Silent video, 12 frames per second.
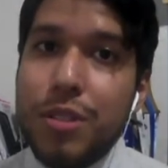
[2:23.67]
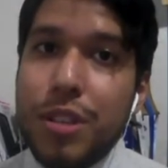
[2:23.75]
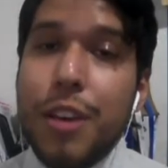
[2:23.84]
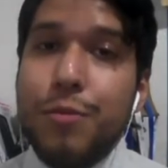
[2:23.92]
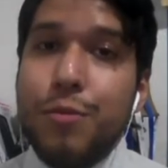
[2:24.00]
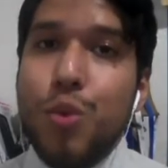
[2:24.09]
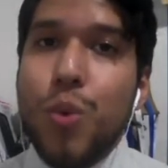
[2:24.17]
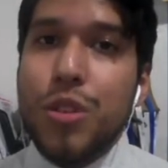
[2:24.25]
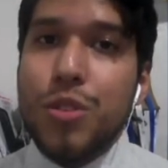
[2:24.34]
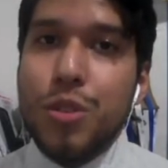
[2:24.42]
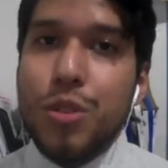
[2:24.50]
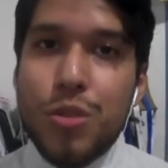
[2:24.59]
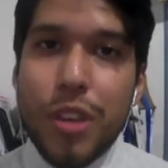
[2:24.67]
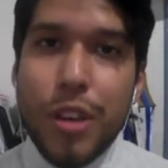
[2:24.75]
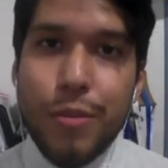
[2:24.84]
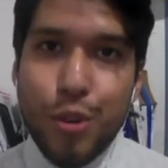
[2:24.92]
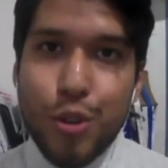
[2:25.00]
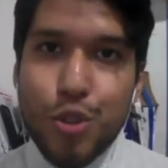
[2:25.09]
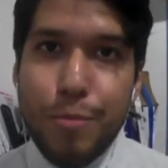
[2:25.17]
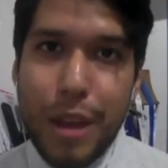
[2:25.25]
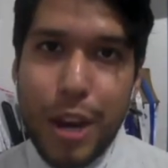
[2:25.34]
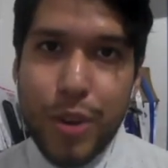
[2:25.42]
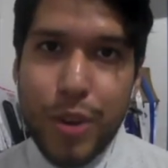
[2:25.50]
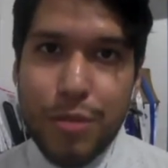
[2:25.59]
if you want to use a virtual
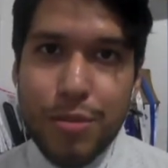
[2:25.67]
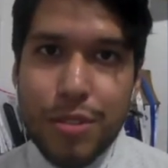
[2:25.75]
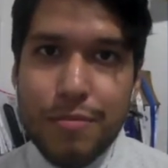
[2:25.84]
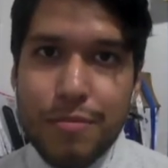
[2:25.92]
background.